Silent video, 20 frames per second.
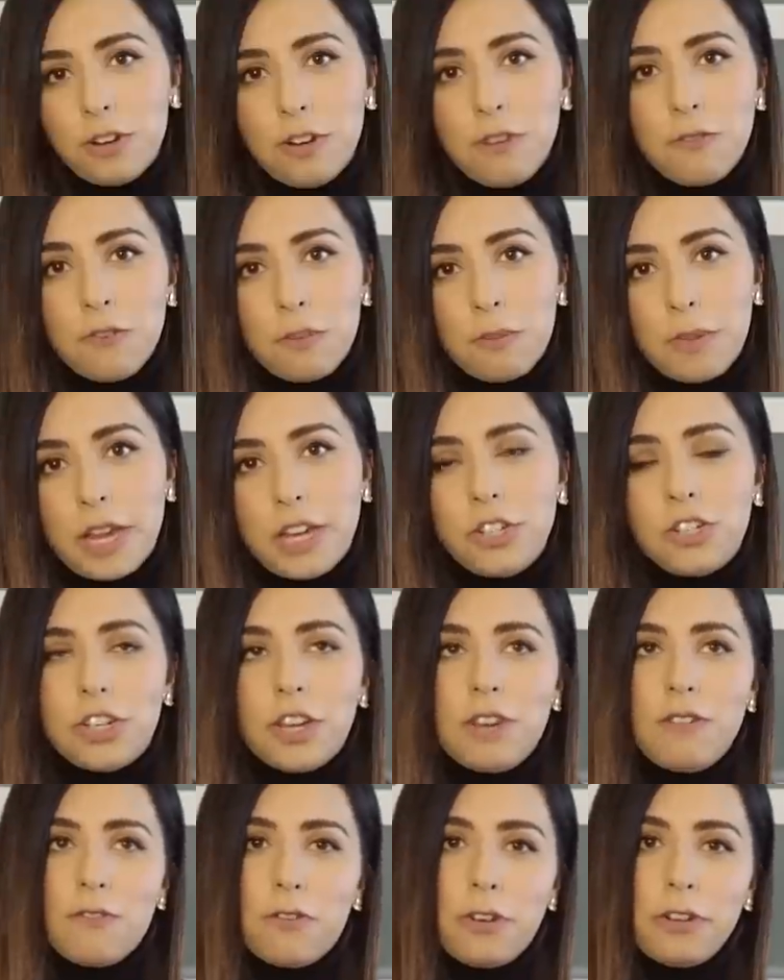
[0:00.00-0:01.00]

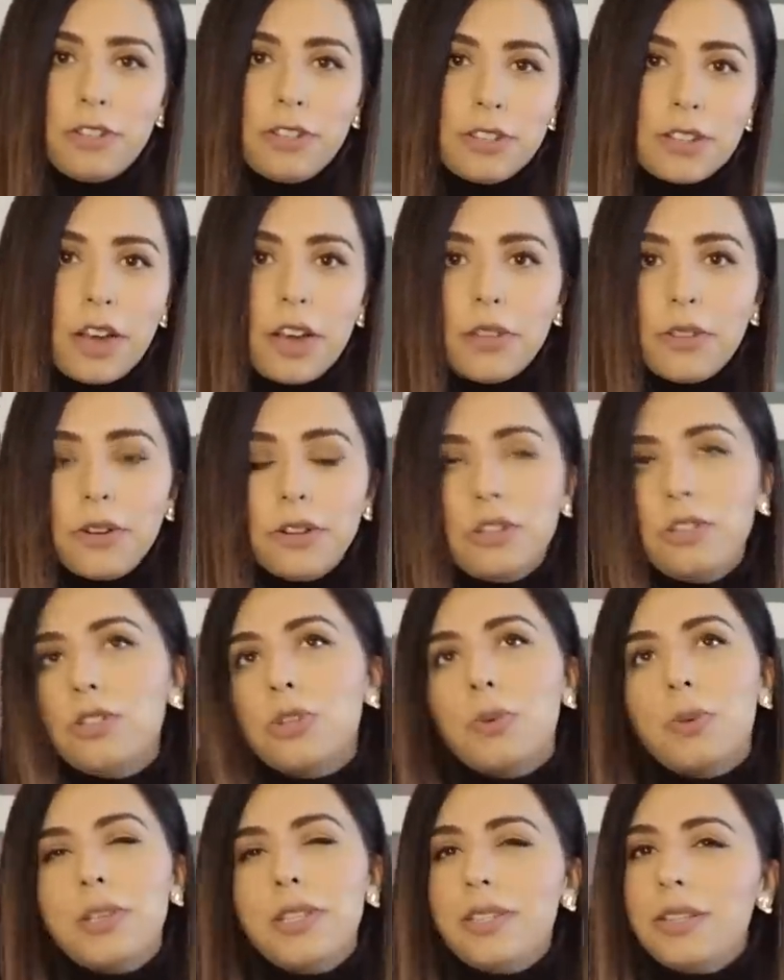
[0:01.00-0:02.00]
information versus others,
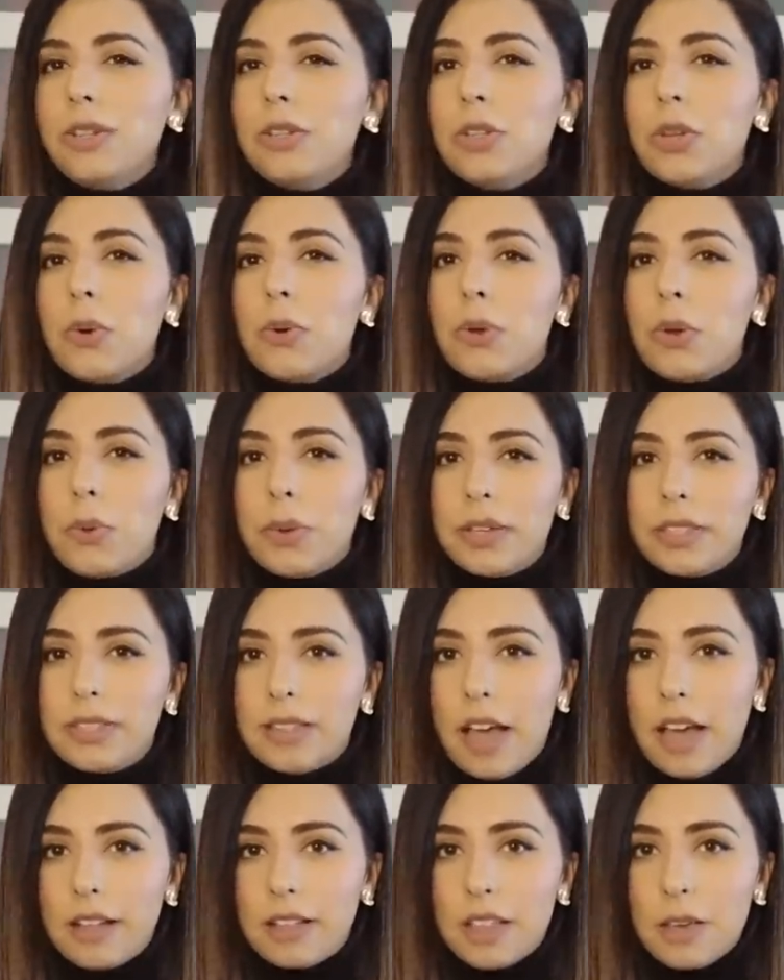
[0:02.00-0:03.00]
so we still don't know
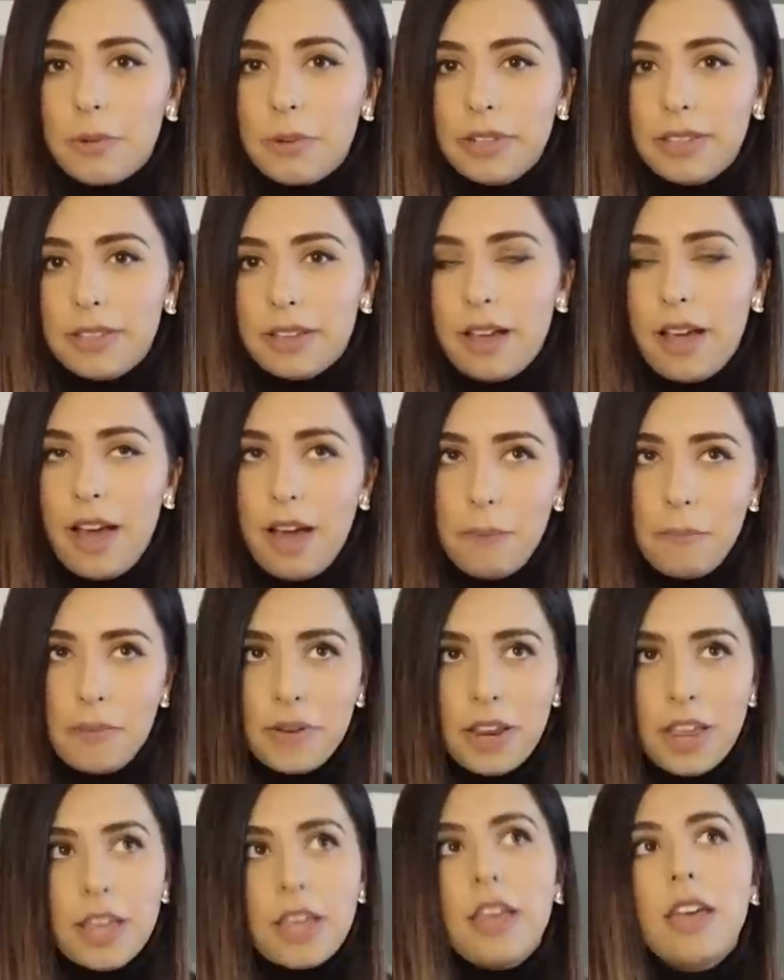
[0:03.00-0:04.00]
exactly what's
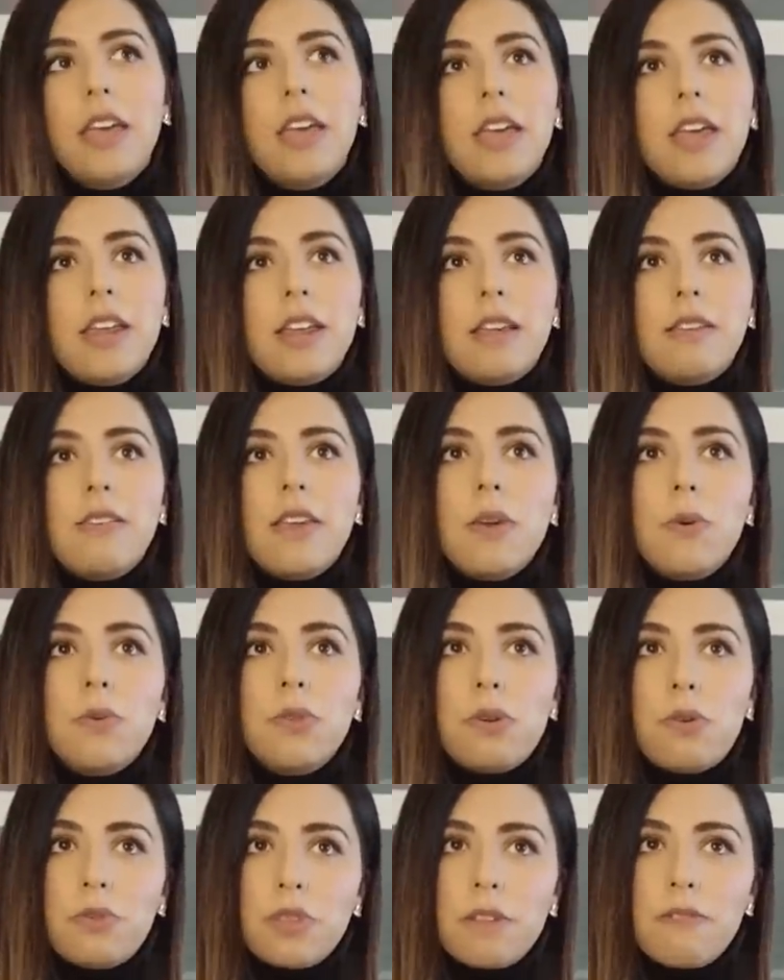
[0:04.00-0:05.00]
happening, and I think
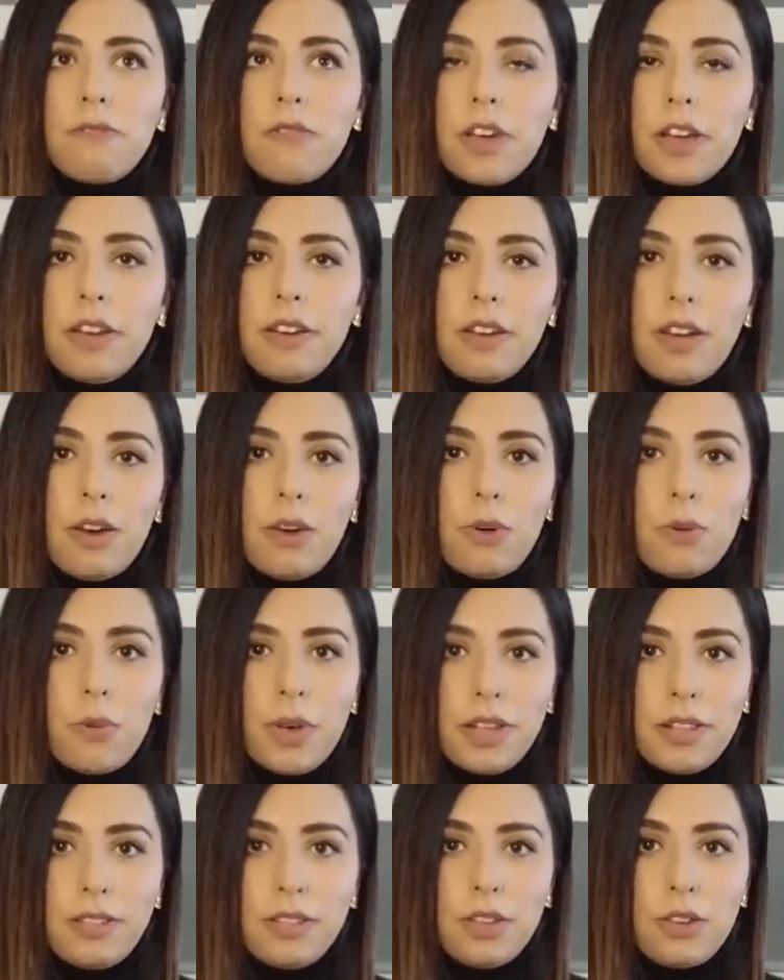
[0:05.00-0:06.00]
we'll only find out
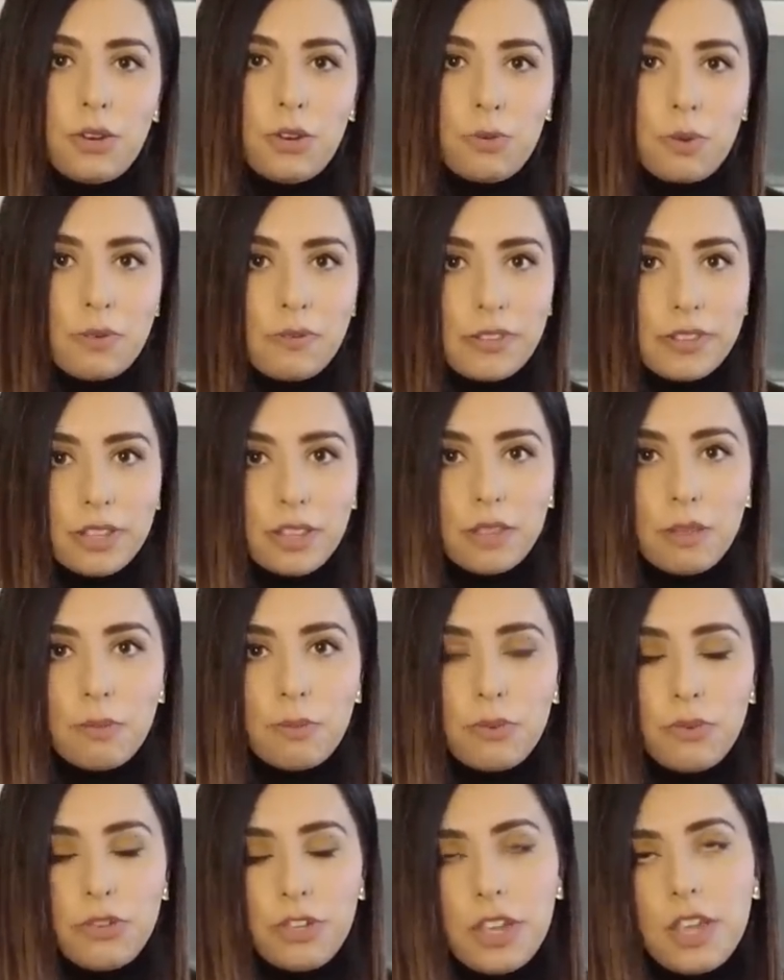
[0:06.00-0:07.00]
once, you know, we visit the
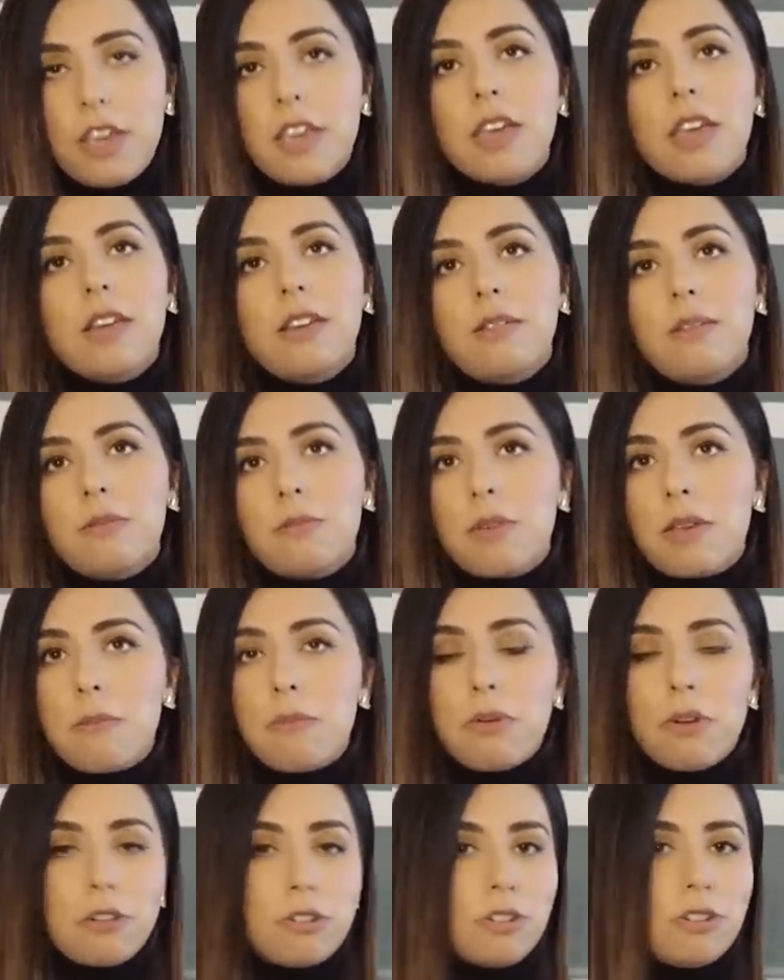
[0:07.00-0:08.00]
boutique and we
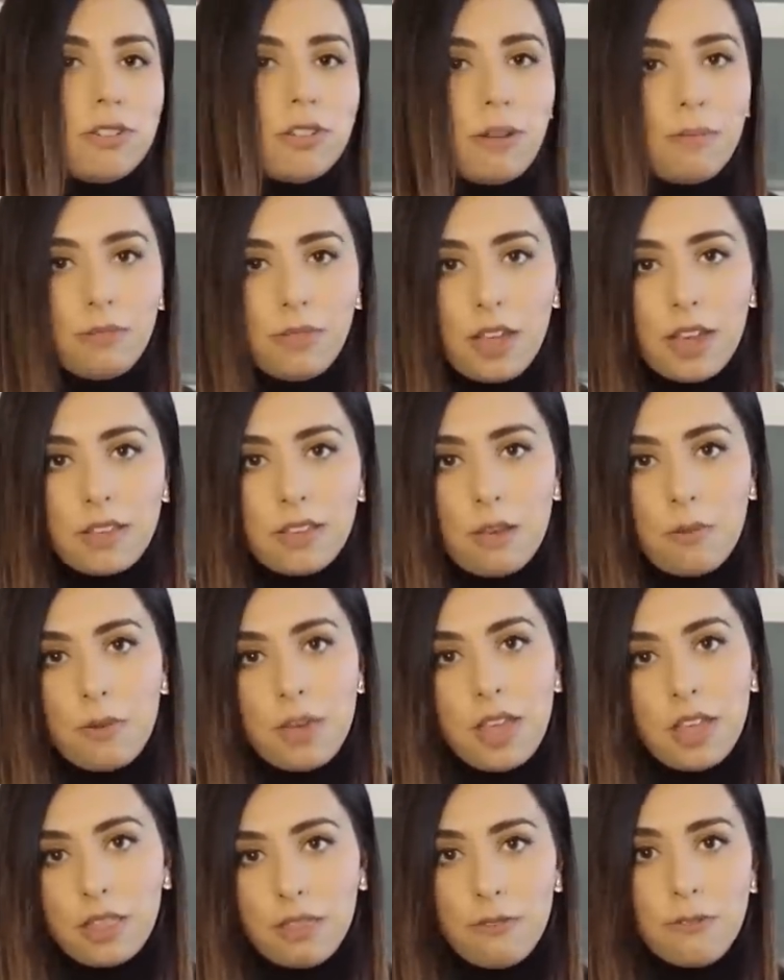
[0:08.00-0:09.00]
purchase something, and then we
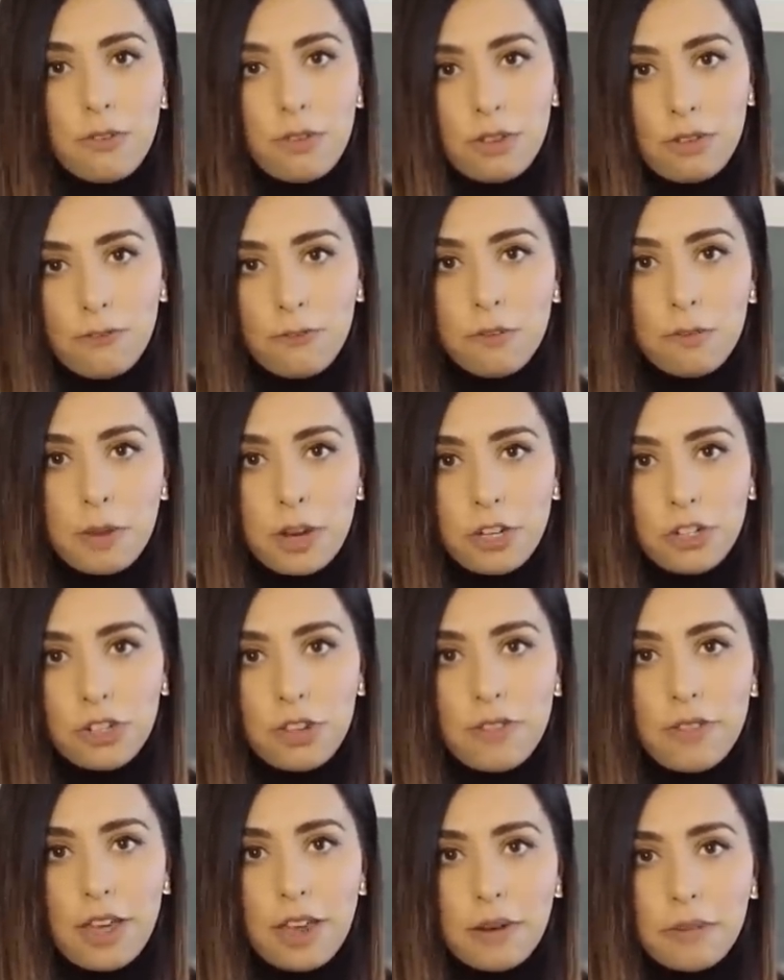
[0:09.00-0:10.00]
get the full
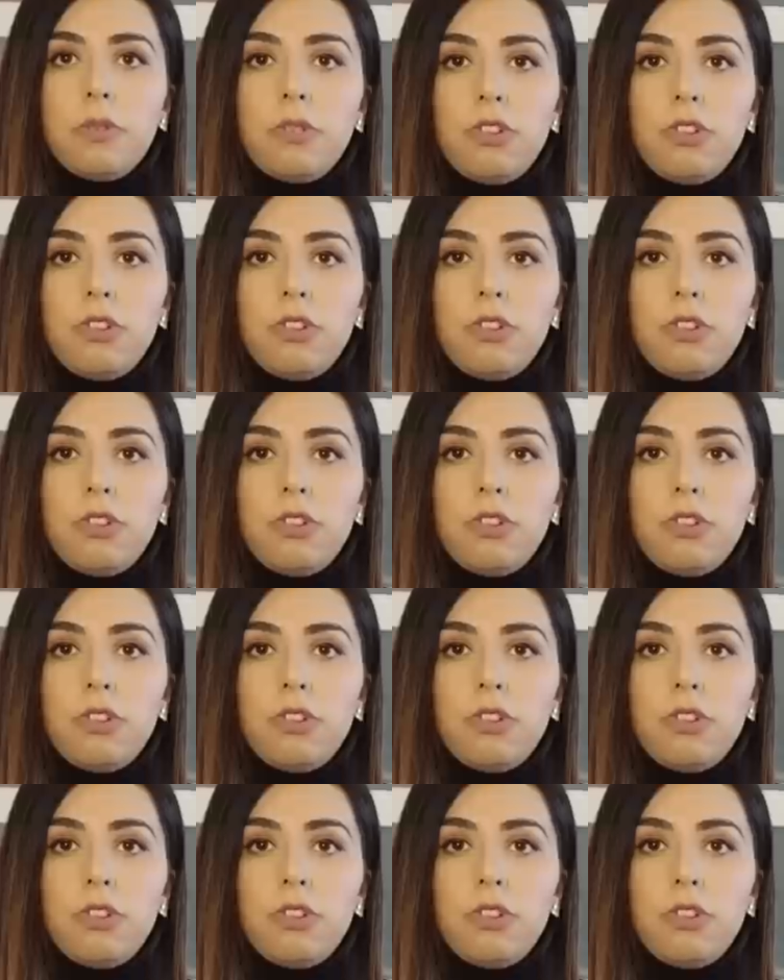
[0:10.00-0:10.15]
information then.